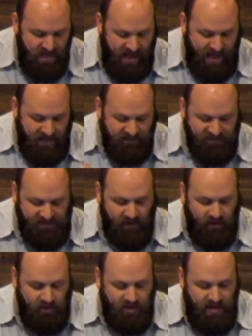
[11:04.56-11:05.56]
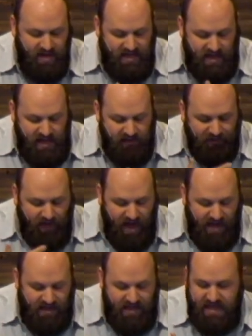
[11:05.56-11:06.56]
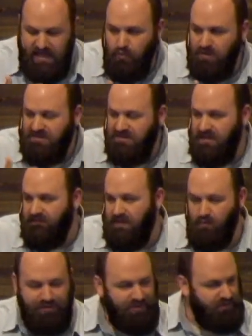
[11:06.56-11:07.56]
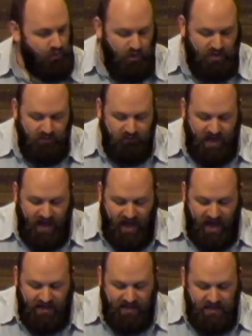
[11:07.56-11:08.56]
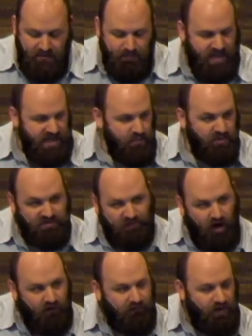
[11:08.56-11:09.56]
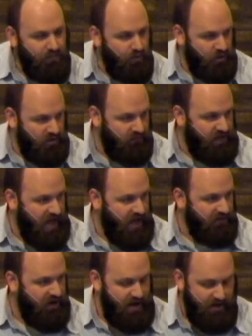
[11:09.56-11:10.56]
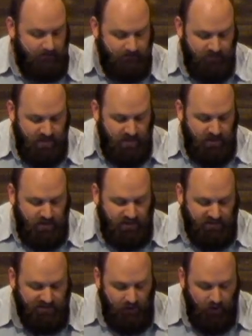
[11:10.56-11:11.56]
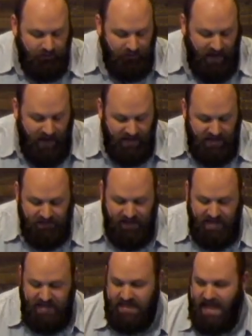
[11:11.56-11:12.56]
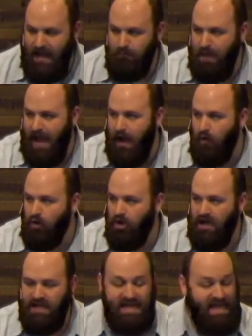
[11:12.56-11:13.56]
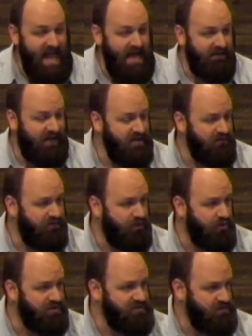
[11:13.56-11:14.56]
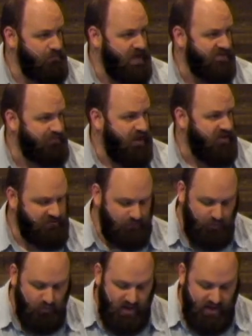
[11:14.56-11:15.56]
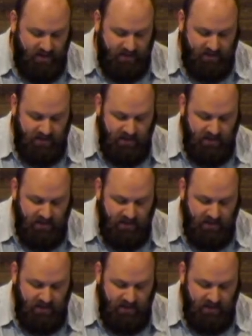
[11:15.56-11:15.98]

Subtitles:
And Saul, he thought he was living within the will of God, but he was far from the will of God, right? Like Saul thought that he had power and he had influence in the best possible way,